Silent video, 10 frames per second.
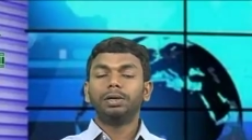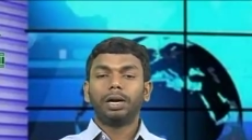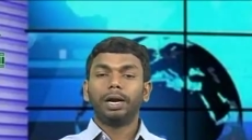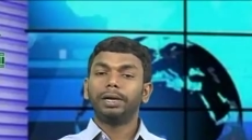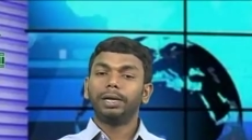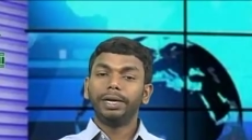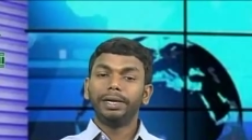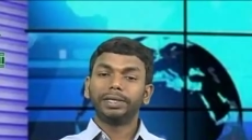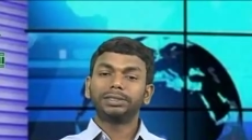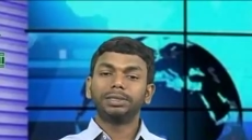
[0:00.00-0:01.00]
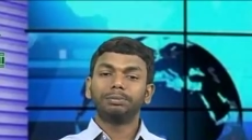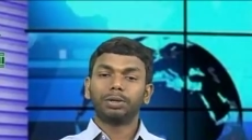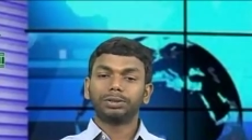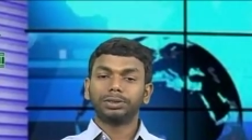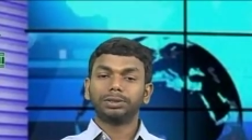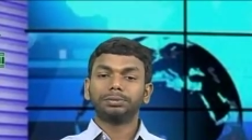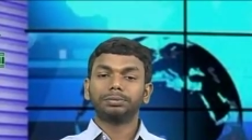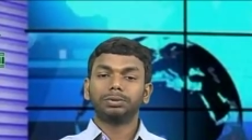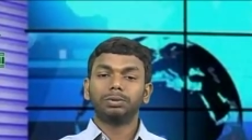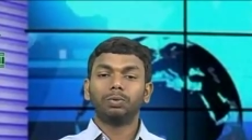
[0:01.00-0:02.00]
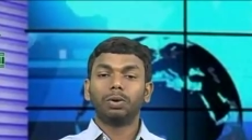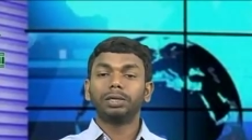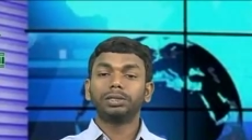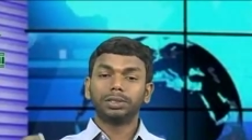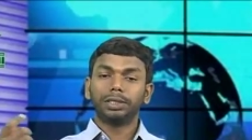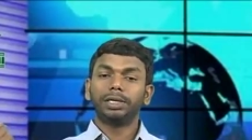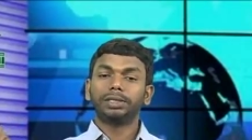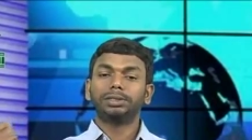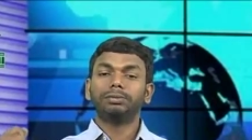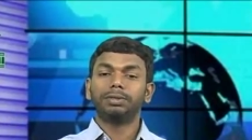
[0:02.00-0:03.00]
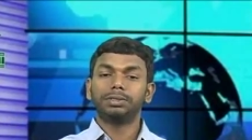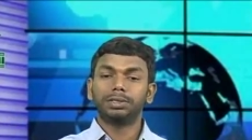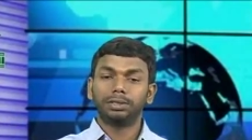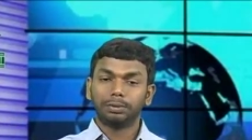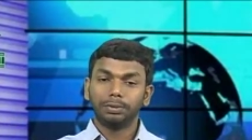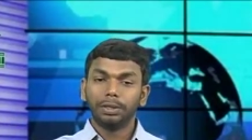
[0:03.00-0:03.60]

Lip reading: And indexing process. So what is an indexing? We will see now.